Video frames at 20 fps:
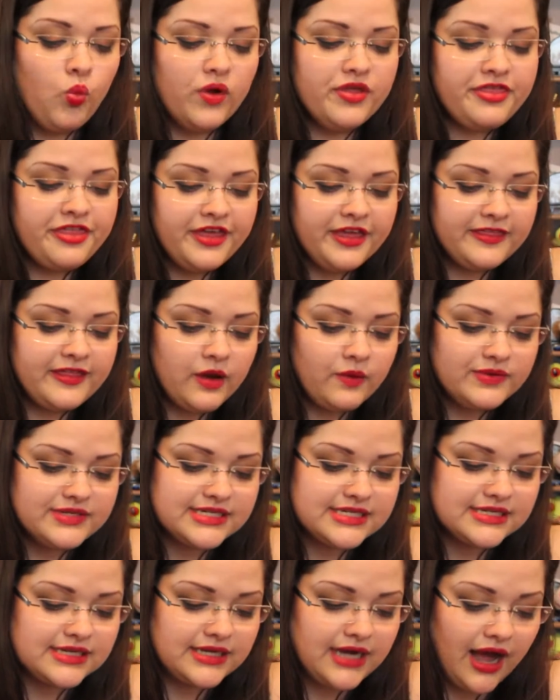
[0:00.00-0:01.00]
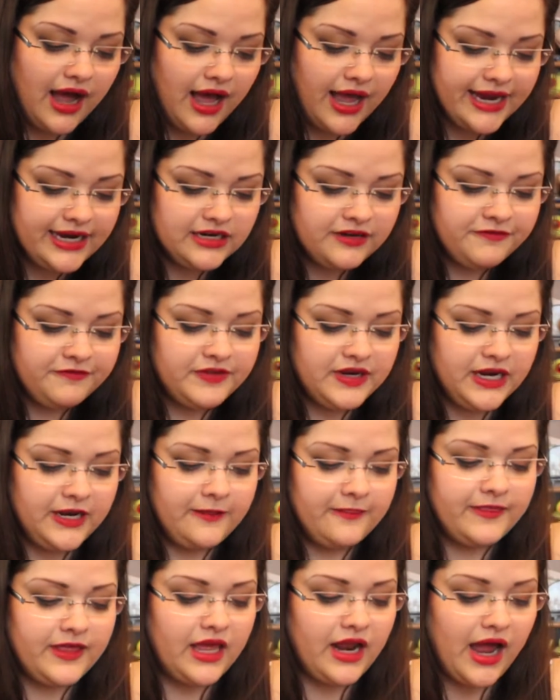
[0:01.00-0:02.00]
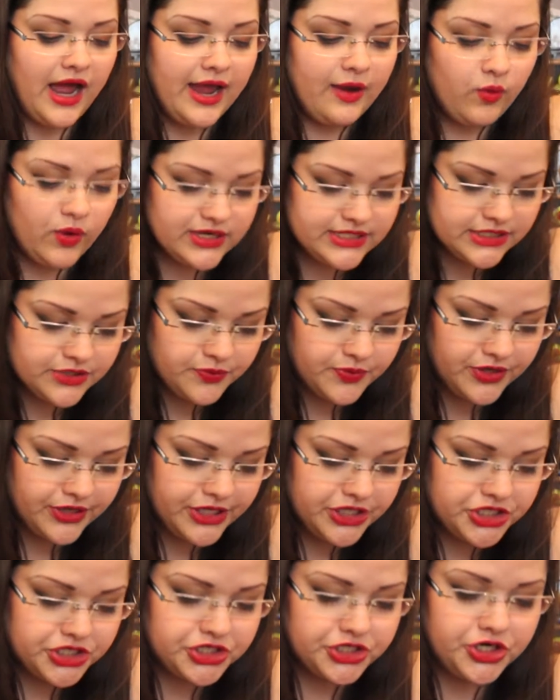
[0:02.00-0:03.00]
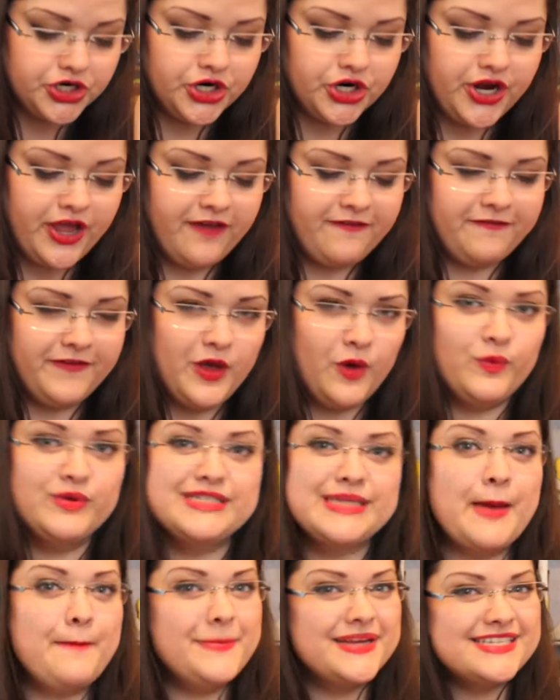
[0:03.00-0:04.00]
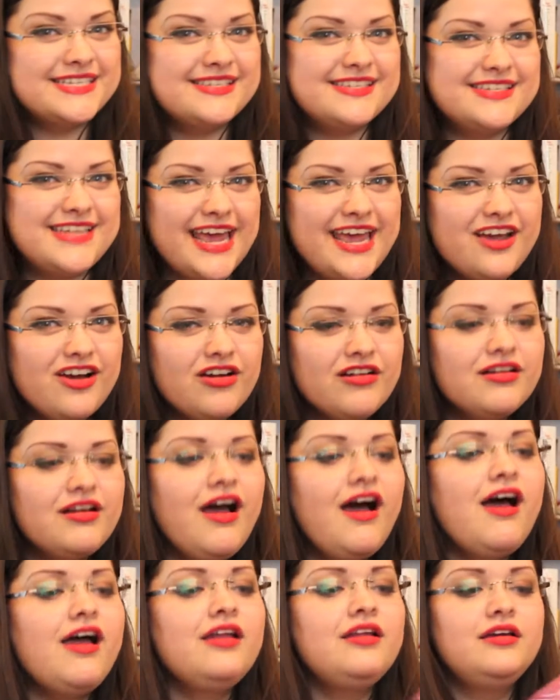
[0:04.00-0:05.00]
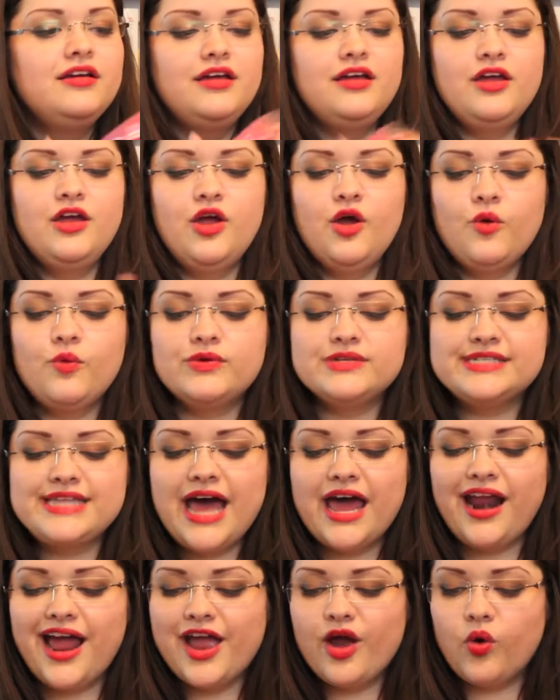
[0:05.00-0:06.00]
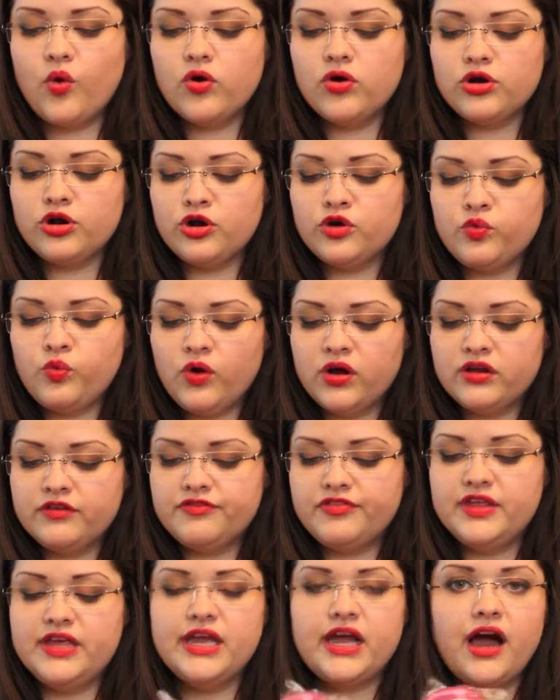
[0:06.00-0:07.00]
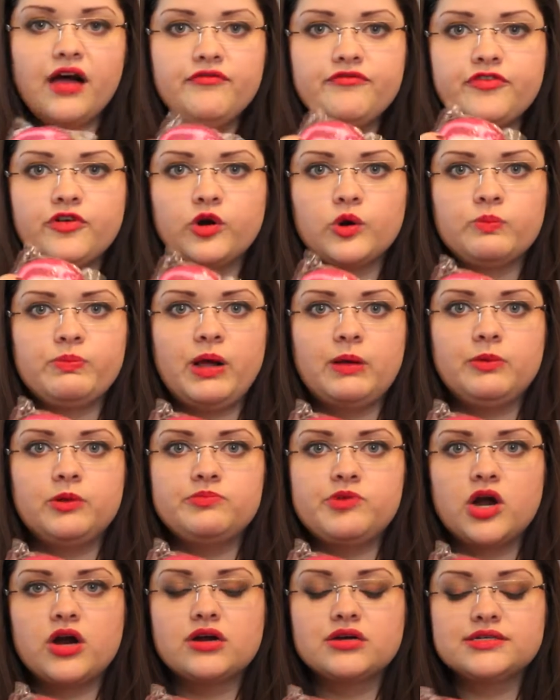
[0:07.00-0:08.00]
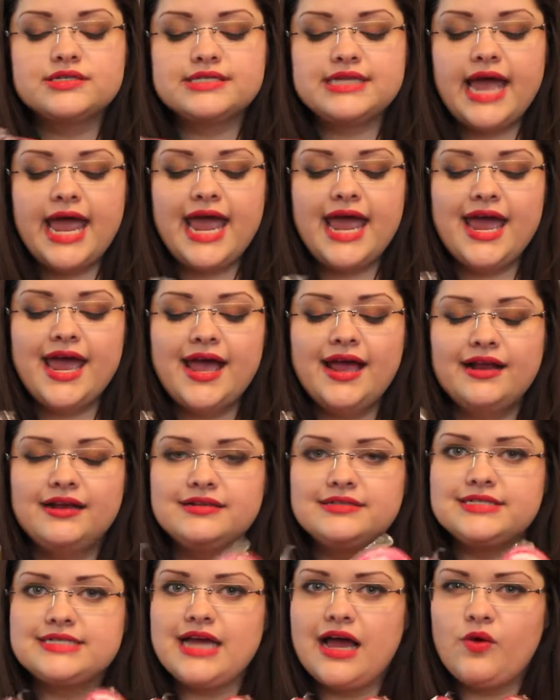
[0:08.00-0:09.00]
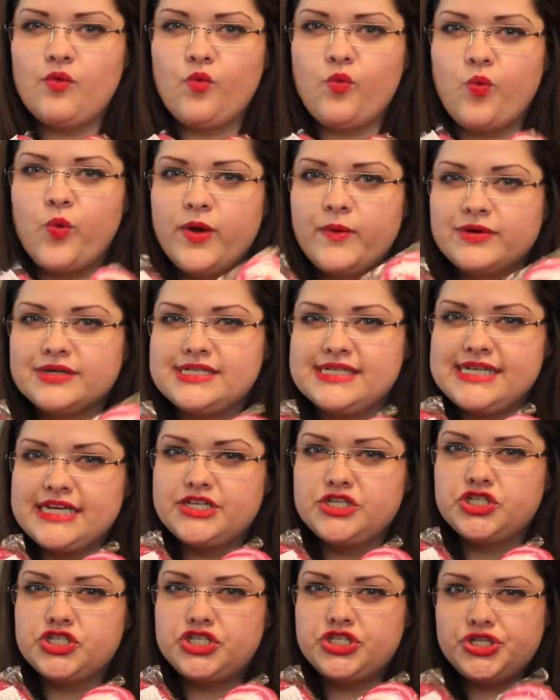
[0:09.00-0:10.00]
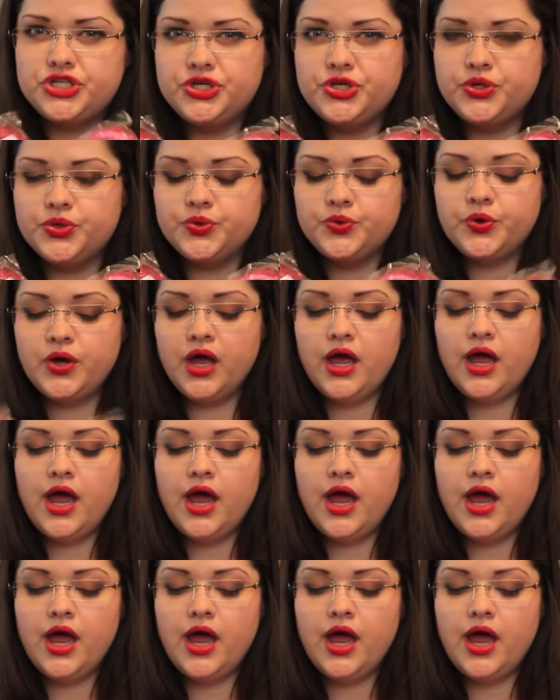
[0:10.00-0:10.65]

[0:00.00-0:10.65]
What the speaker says: One thing that was kind of neat that I wasn't really sure if it was a mistake or not was that I ordered one of the comforter bubble bars and we were sent 2.